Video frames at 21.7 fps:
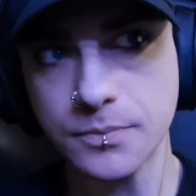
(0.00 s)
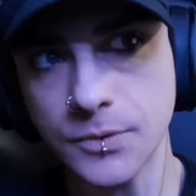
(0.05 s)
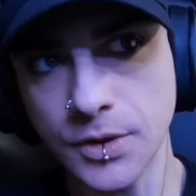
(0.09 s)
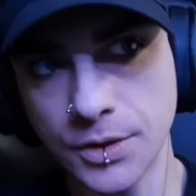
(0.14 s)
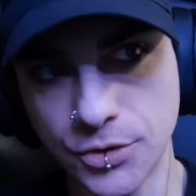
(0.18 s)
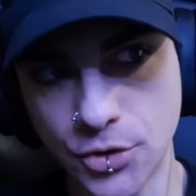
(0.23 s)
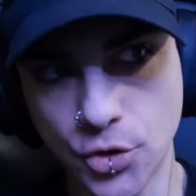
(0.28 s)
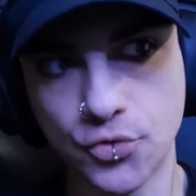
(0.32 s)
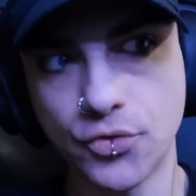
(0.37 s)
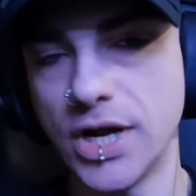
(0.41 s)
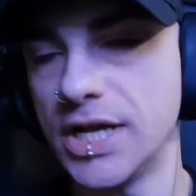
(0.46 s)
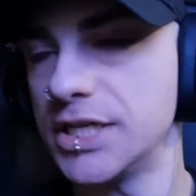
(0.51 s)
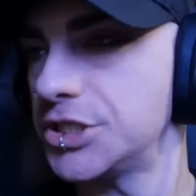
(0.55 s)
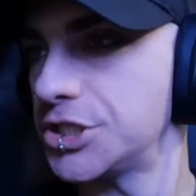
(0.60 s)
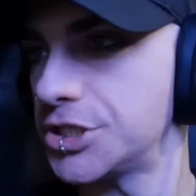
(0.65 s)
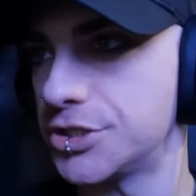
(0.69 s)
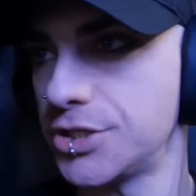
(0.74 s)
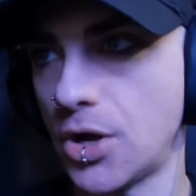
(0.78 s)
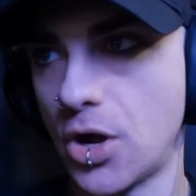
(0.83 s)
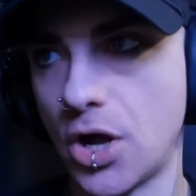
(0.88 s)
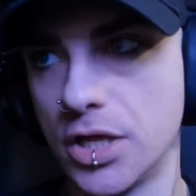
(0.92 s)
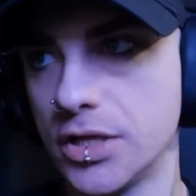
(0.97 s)
the rich
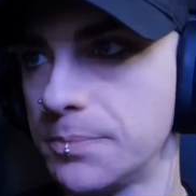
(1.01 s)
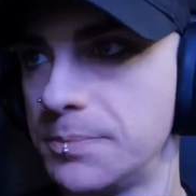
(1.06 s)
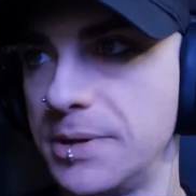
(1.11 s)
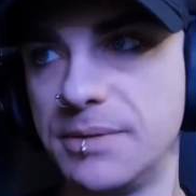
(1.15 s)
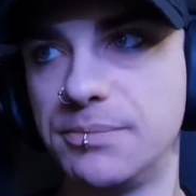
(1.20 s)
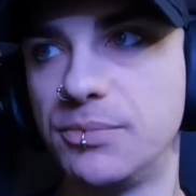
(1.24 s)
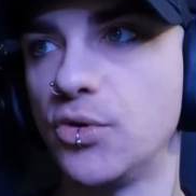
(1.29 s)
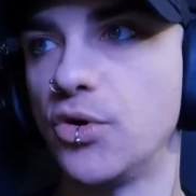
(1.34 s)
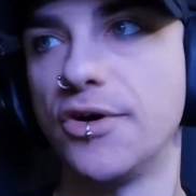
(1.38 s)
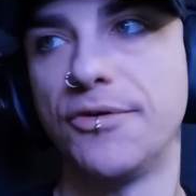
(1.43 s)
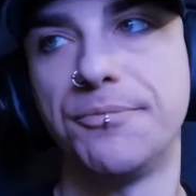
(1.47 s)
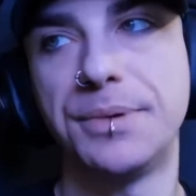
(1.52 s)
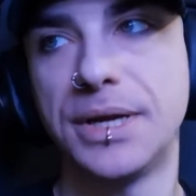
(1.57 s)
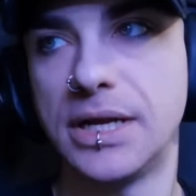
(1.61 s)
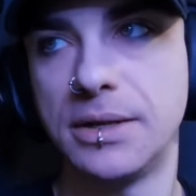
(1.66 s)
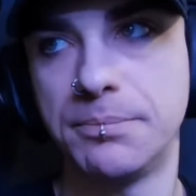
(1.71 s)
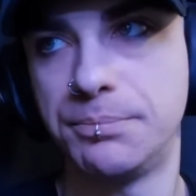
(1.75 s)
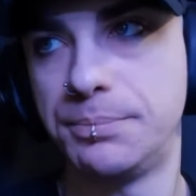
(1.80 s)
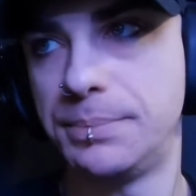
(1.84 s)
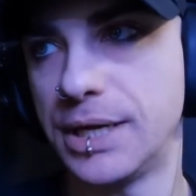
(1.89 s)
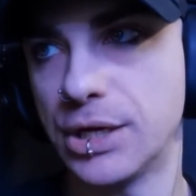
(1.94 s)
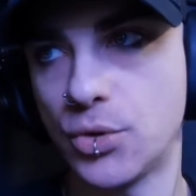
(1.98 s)
to all the people who have been
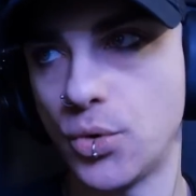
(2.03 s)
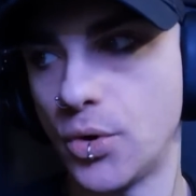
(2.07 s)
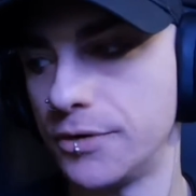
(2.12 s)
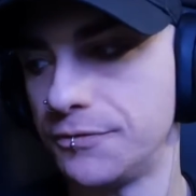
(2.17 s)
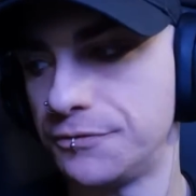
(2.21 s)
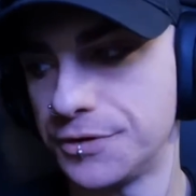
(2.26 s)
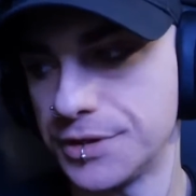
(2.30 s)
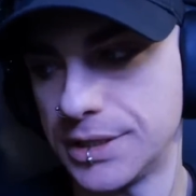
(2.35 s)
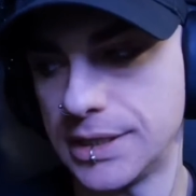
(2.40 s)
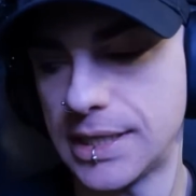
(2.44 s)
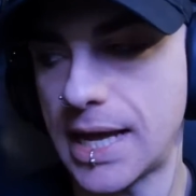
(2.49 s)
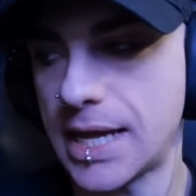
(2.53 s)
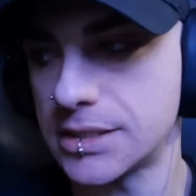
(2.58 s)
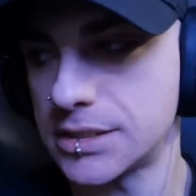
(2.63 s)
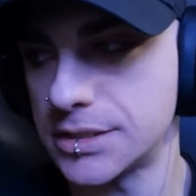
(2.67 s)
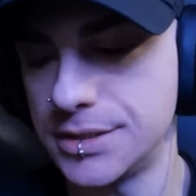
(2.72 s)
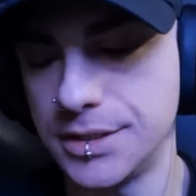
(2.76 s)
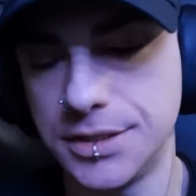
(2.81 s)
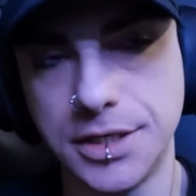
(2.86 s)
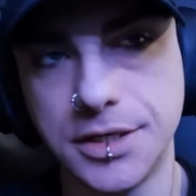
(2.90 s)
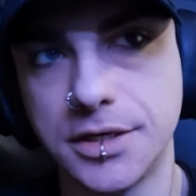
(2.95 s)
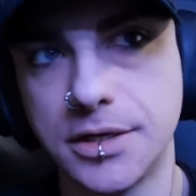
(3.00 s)
in Bitcoin for the
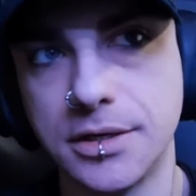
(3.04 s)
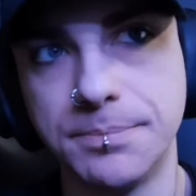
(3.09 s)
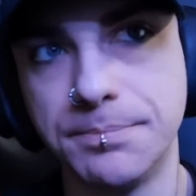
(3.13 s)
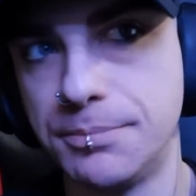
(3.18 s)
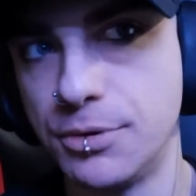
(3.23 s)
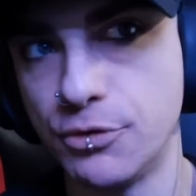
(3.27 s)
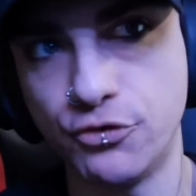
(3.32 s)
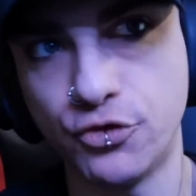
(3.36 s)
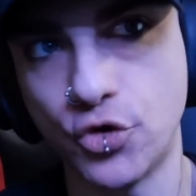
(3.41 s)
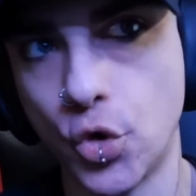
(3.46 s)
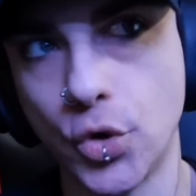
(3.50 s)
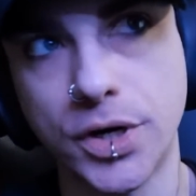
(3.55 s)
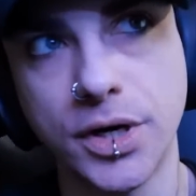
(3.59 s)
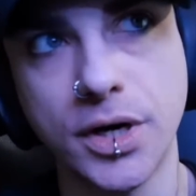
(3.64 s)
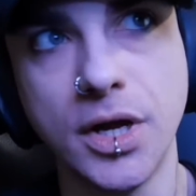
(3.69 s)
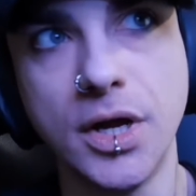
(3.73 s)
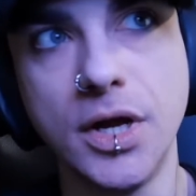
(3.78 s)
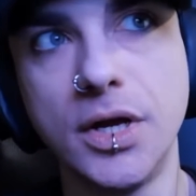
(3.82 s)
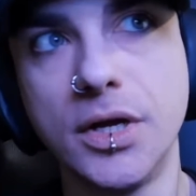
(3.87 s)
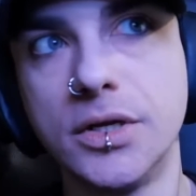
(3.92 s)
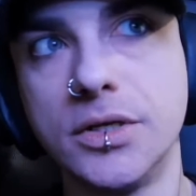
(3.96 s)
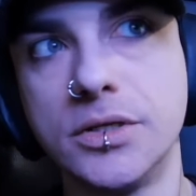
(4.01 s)
last year and before.
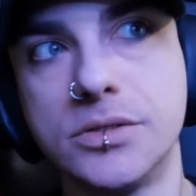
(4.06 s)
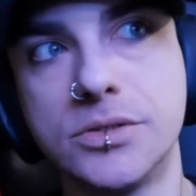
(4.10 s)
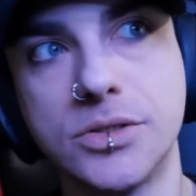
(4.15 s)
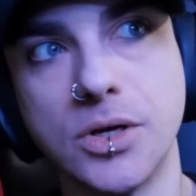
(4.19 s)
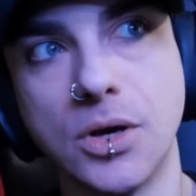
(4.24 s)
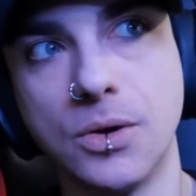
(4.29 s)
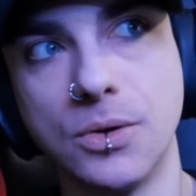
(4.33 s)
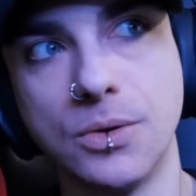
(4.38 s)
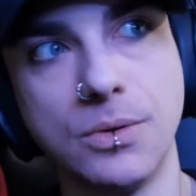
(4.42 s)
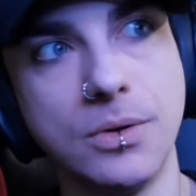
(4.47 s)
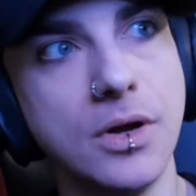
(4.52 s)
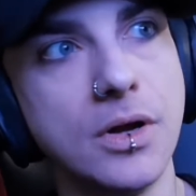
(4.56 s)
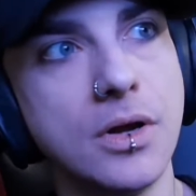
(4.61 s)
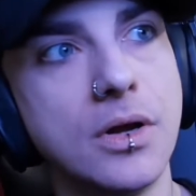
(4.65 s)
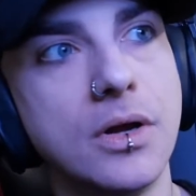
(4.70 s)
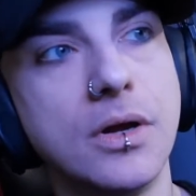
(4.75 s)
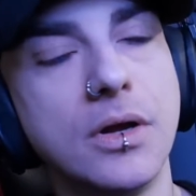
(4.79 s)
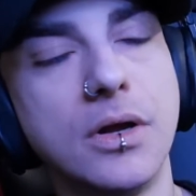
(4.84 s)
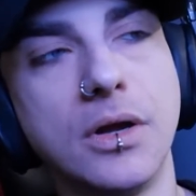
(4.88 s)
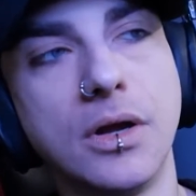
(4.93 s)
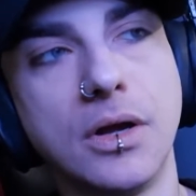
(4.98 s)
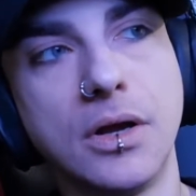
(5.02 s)
So
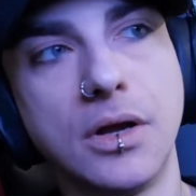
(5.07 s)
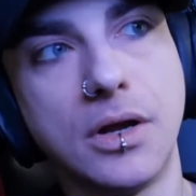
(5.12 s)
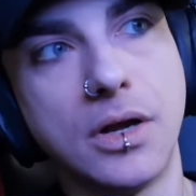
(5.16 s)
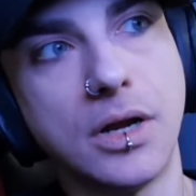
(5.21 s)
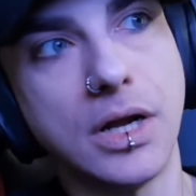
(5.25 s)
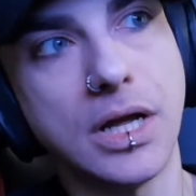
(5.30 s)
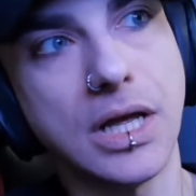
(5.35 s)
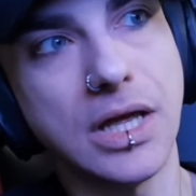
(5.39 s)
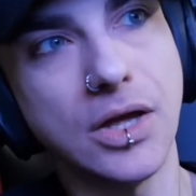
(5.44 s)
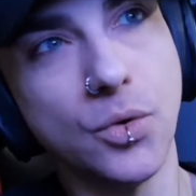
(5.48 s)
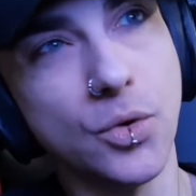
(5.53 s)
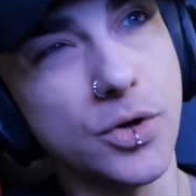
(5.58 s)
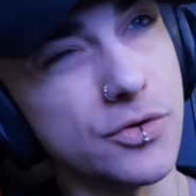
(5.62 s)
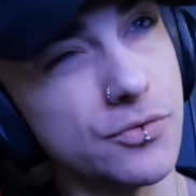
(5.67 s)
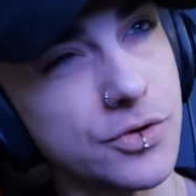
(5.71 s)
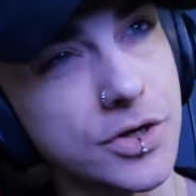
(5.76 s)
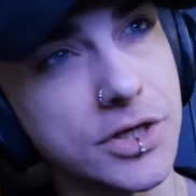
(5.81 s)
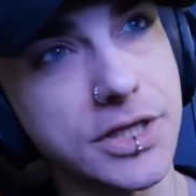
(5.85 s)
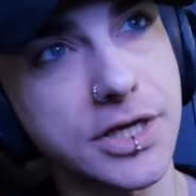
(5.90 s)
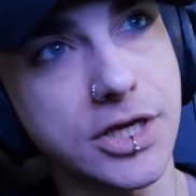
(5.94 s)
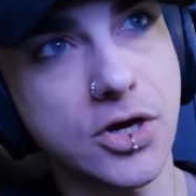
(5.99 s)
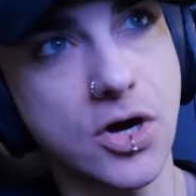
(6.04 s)
it would
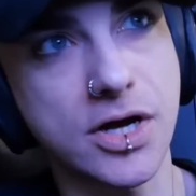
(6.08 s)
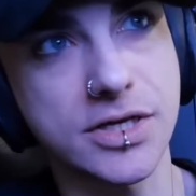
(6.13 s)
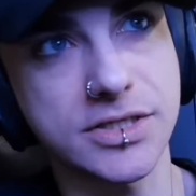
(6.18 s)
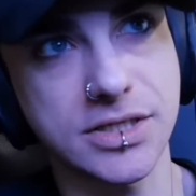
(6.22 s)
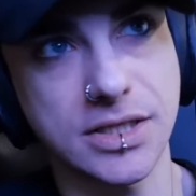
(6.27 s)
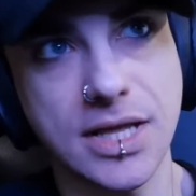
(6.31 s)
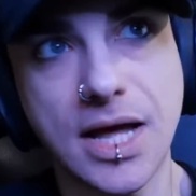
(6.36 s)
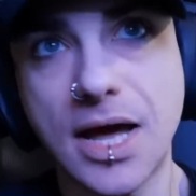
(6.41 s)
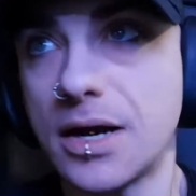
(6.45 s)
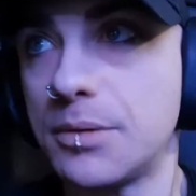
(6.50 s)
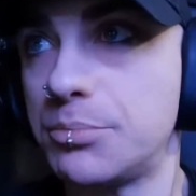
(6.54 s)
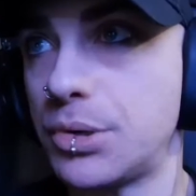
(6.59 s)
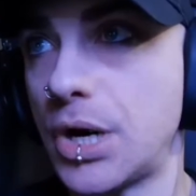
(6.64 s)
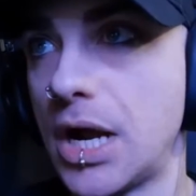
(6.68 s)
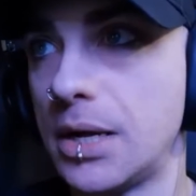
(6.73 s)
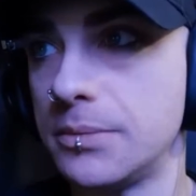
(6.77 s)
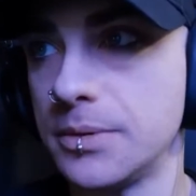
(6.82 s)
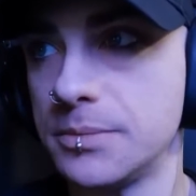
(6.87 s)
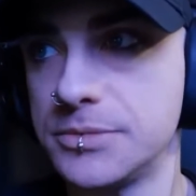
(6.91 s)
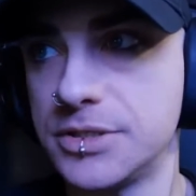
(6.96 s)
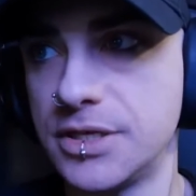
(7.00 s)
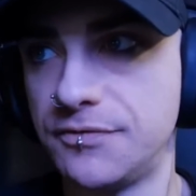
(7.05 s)
really cause a lot of
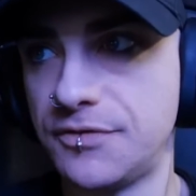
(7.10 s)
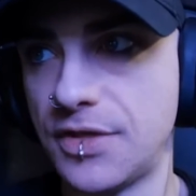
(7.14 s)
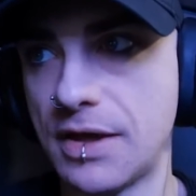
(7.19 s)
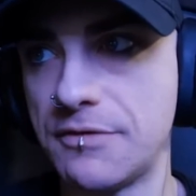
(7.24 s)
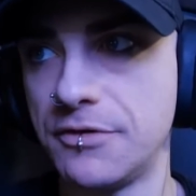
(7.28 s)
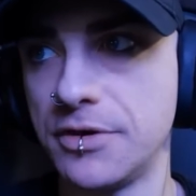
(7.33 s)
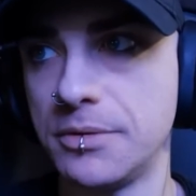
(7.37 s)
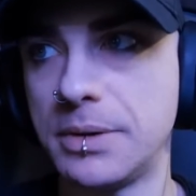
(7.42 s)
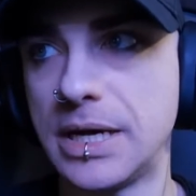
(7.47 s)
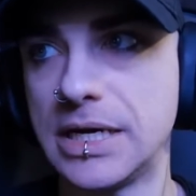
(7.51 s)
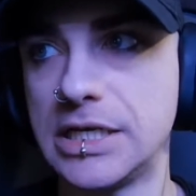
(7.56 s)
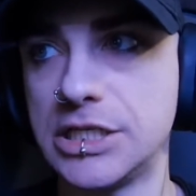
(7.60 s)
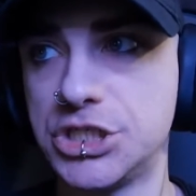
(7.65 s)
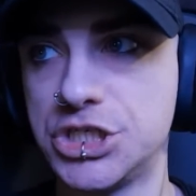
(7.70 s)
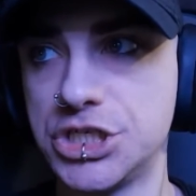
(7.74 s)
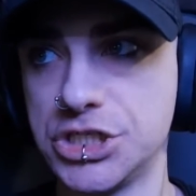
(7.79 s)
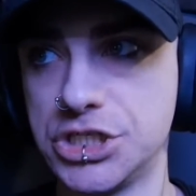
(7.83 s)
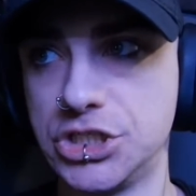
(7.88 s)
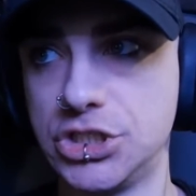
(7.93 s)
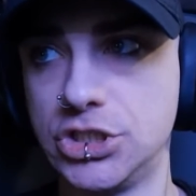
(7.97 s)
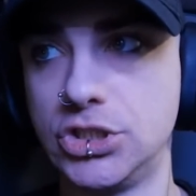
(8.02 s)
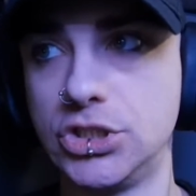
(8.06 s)
problems if everybody
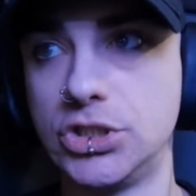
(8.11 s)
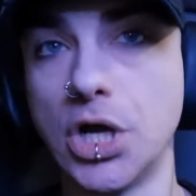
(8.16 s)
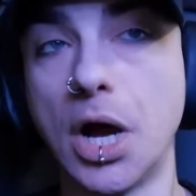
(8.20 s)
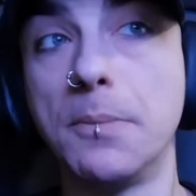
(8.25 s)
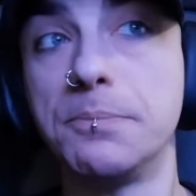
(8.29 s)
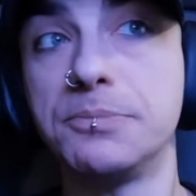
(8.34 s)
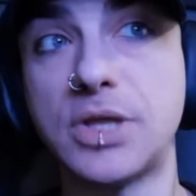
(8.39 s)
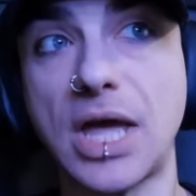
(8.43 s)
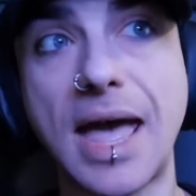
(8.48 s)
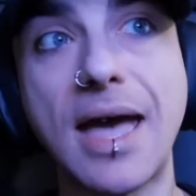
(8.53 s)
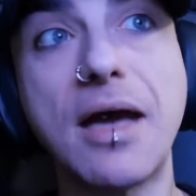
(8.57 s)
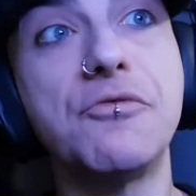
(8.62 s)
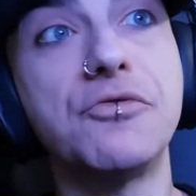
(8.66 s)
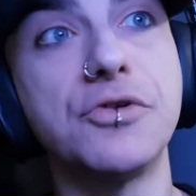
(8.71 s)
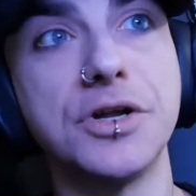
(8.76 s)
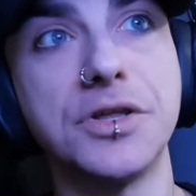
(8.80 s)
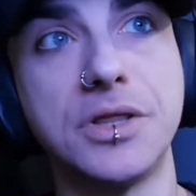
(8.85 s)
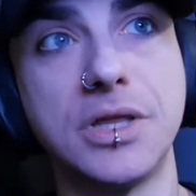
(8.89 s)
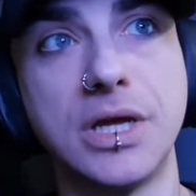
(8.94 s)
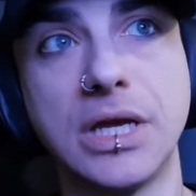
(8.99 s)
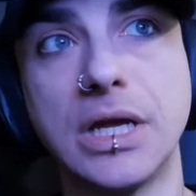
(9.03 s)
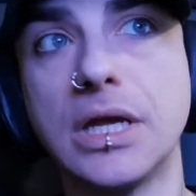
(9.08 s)
just dumped
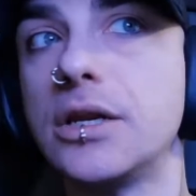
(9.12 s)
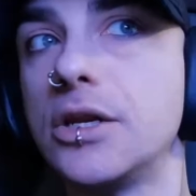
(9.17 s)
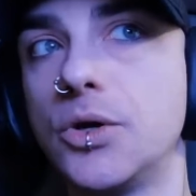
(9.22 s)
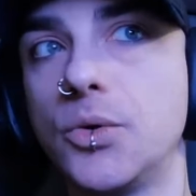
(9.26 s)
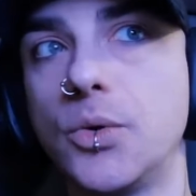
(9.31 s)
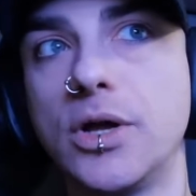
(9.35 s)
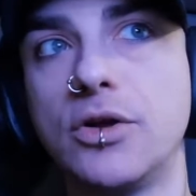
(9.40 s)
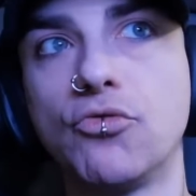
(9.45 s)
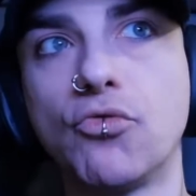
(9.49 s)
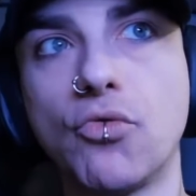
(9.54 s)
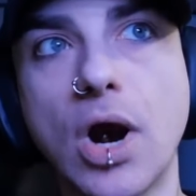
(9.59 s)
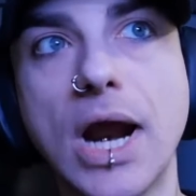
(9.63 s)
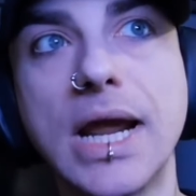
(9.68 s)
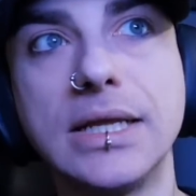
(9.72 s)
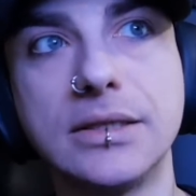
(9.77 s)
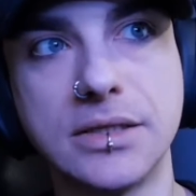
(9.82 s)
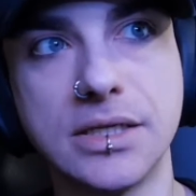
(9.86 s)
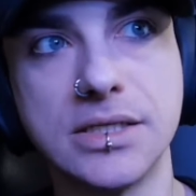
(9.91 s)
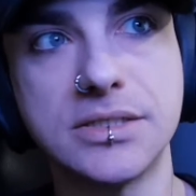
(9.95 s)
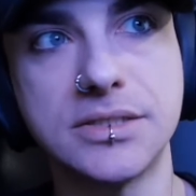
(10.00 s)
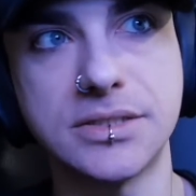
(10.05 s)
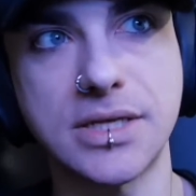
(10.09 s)
everything into it
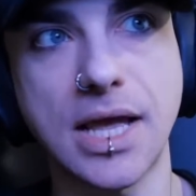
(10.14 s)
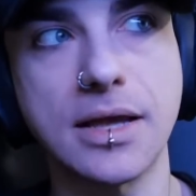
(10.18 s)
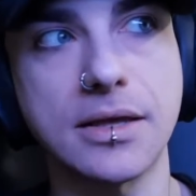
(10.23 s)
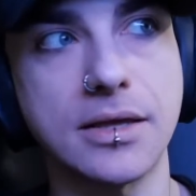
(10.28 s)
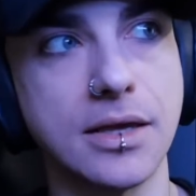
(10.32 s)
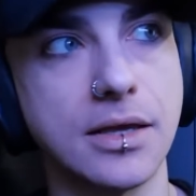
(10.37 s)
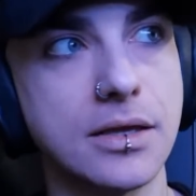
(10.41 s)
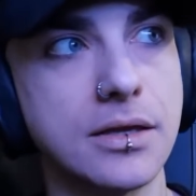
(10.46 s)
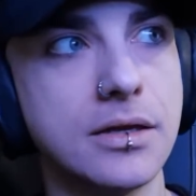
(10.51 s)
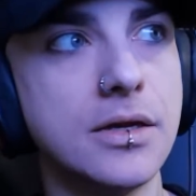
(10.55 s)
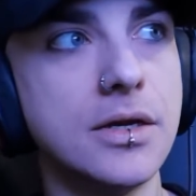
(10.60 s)
right this second.